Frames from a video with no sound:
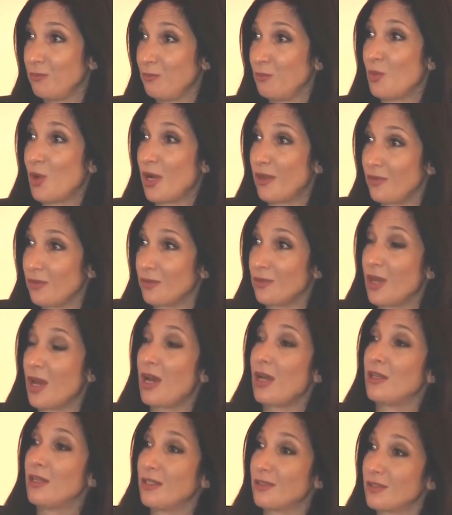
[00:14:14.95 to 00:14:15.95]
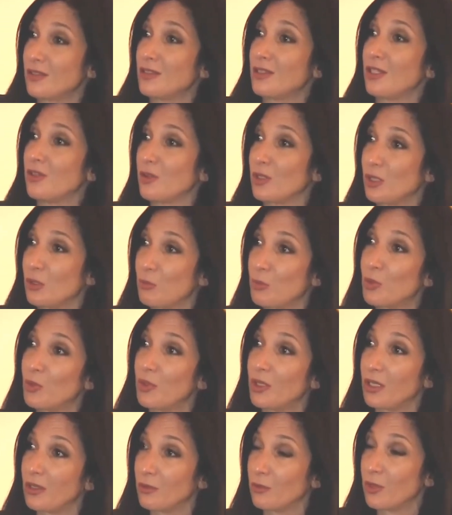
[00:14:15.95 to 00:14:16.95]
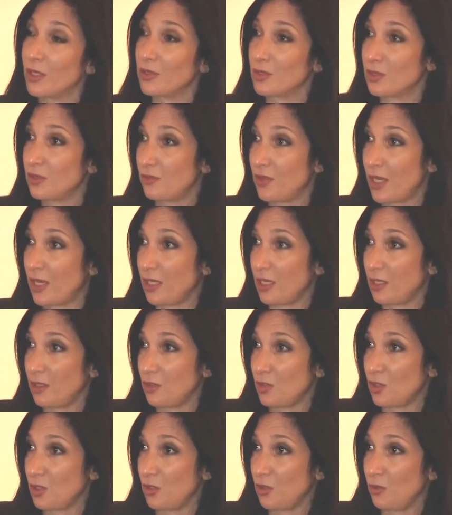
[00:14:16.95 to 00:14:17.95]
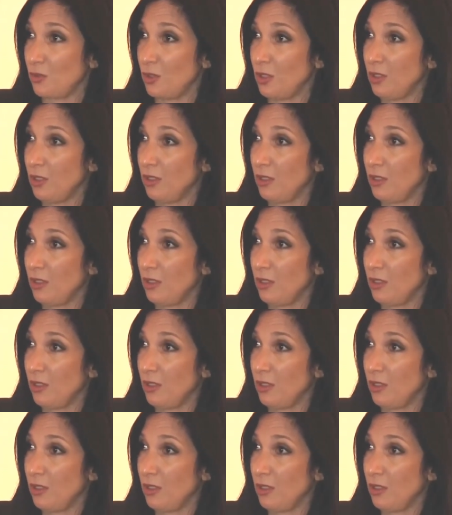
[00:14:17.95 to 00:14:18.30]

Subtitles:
why they're not necessarily putting the rest of that into,